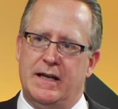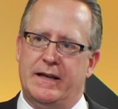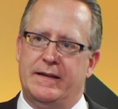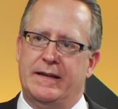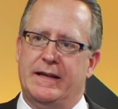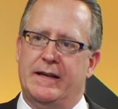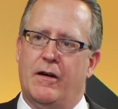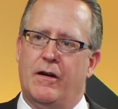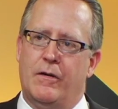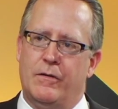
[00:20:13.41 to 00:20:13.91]

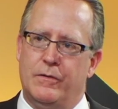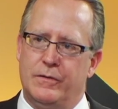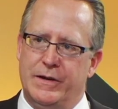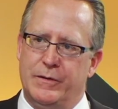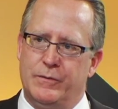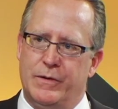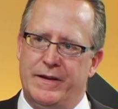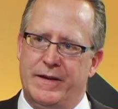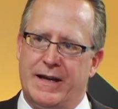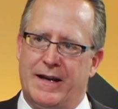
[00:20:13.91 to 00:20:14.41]
And the
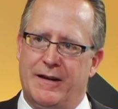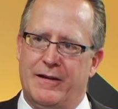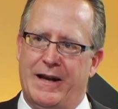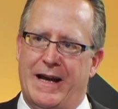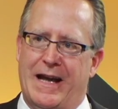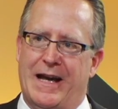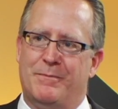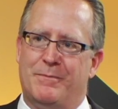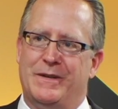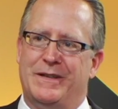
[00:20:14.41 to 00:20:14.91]
only way that'll
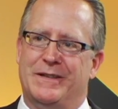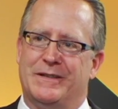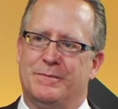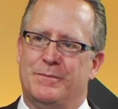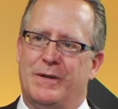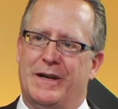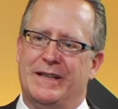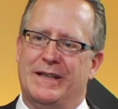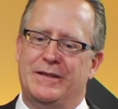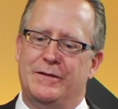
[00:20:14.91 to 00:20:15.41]
happen is
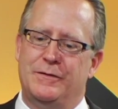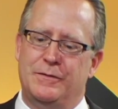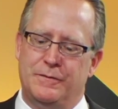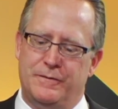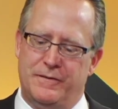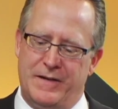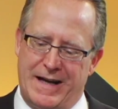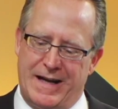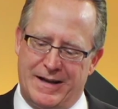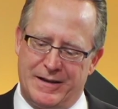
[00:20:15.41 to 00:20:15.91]
by you
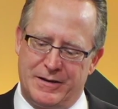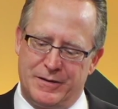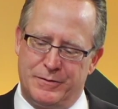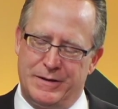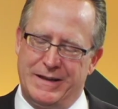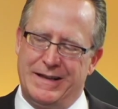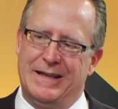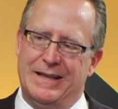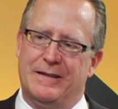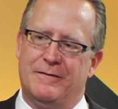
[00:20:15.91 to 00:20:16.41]

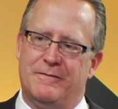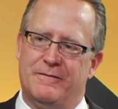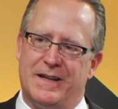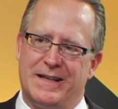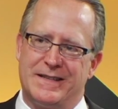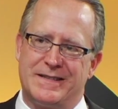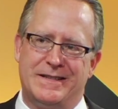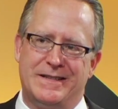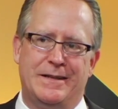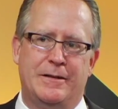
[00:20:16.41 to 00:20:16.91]
valuing and
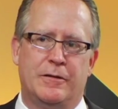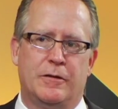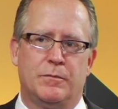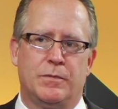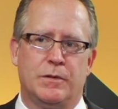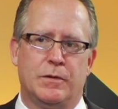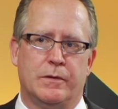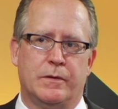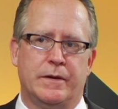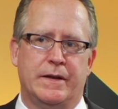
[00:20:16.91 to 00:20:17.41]
investing your
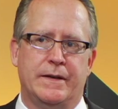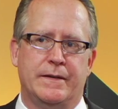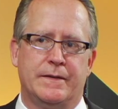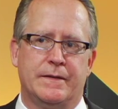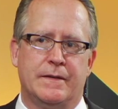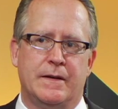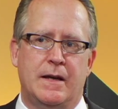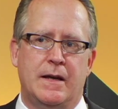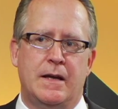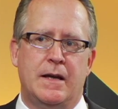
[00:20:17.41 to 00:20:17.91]

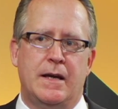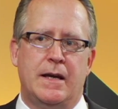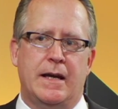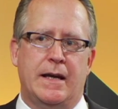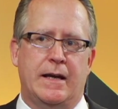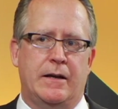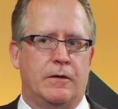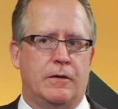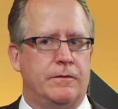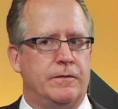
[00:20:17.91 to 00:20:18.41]
employees,
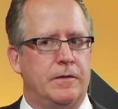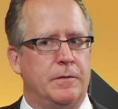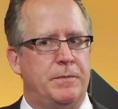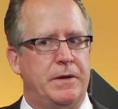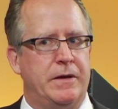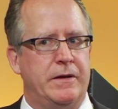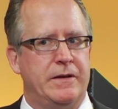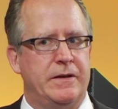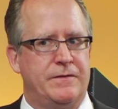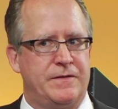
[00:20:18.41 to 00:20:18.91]
and over a
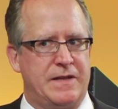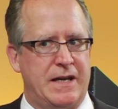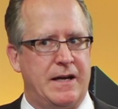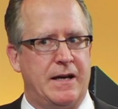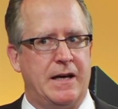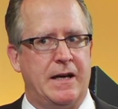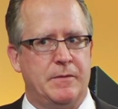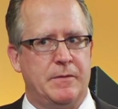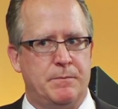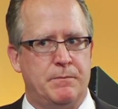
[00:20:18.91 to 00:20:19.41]
period of
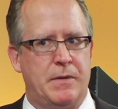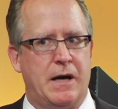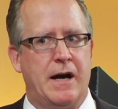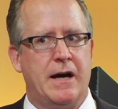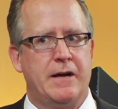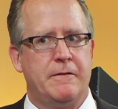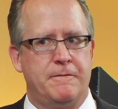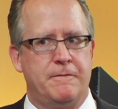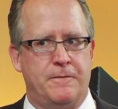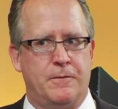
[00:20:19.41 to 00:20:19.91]
time a
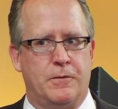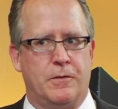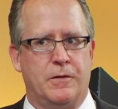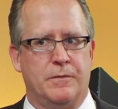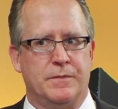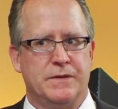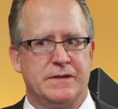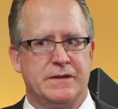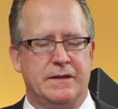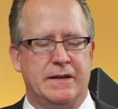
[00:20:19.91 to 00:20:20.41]
bond
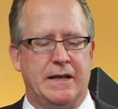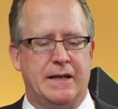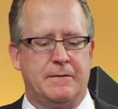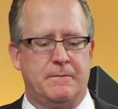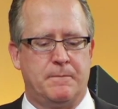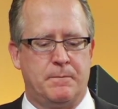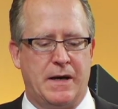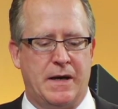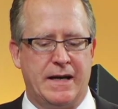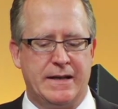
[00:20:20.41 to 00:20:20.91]
forms, and that
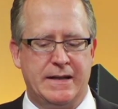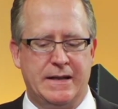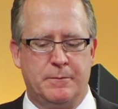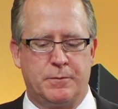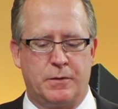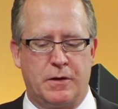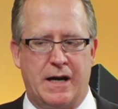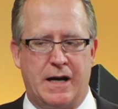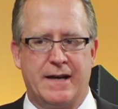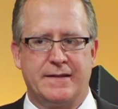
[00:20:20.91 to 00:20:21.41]
bonding
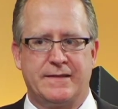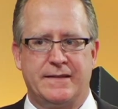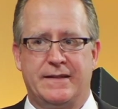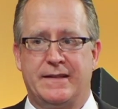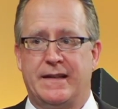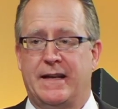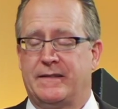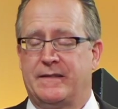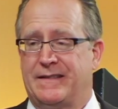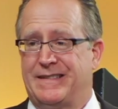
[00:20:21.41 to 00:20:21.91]

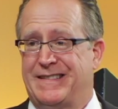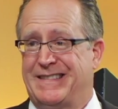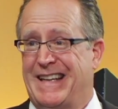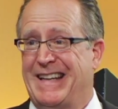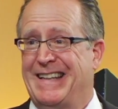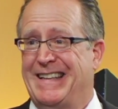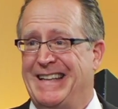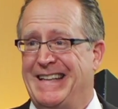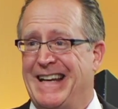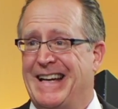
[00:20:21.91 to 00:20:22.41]
process has a
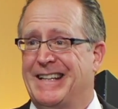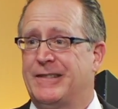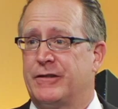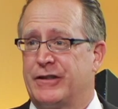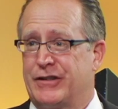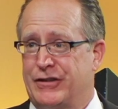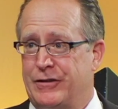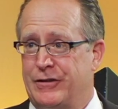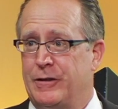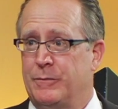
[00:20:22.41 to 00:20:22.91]

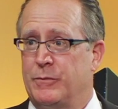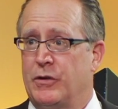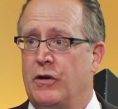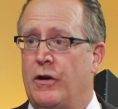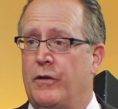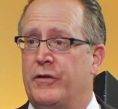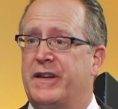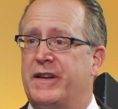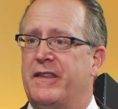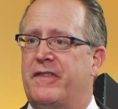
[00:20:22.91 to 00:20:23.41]
psychiatric term
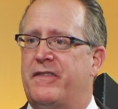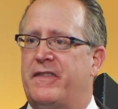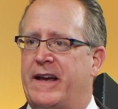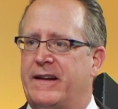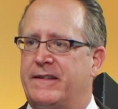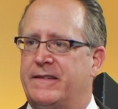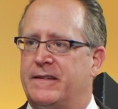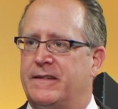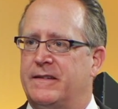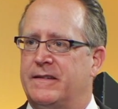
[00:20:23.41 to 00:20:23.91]
called
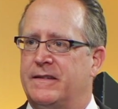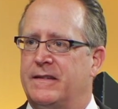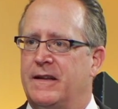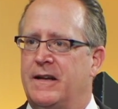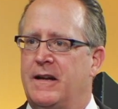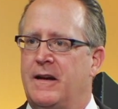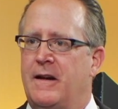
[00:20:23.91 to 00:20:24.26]
cathexis.